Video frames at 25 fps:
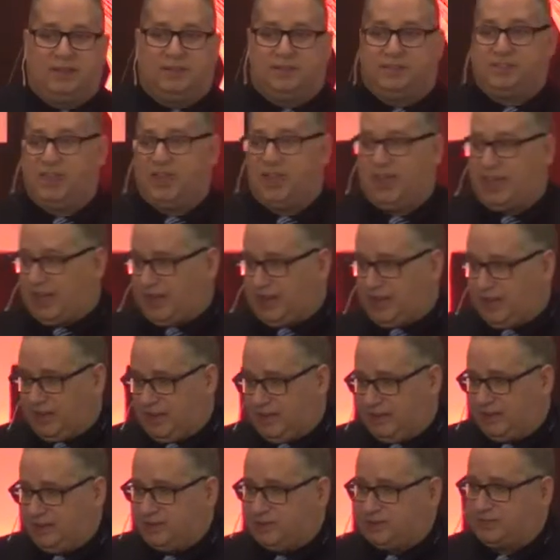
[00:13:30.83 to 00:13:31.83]

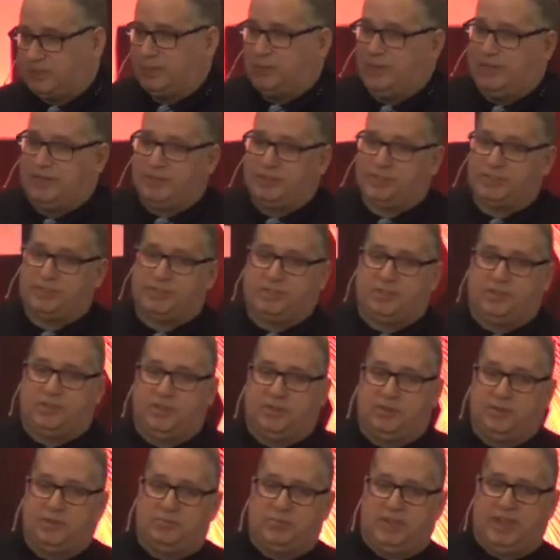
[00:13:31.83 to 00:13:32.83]
singing. Some of us
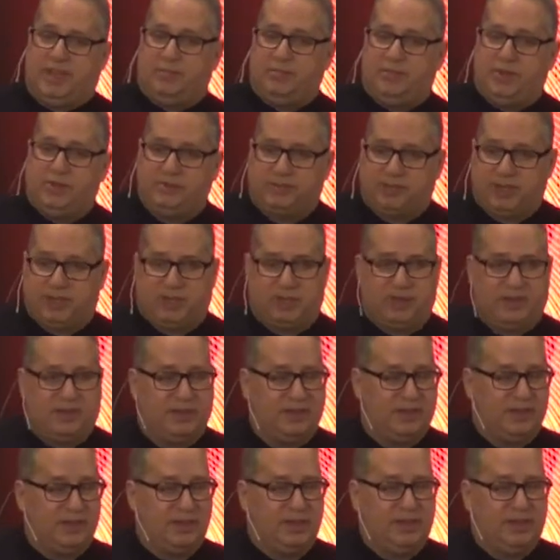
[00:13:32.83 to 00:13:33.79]
play music.